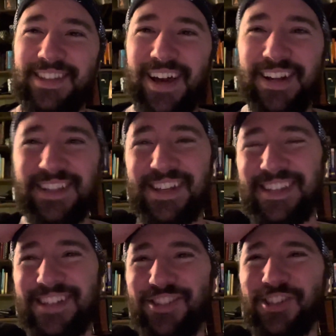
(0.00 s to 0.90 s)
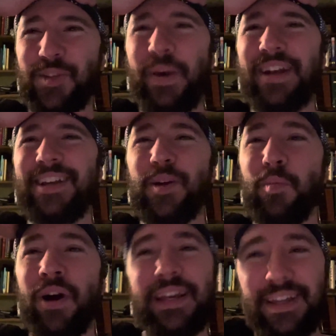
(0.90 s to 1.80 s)
not as easy as just spending your
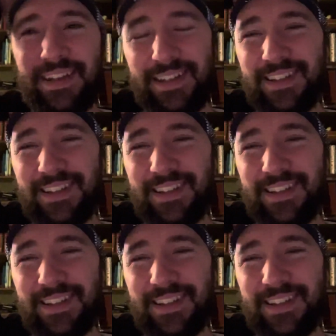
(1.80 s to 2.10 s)
money,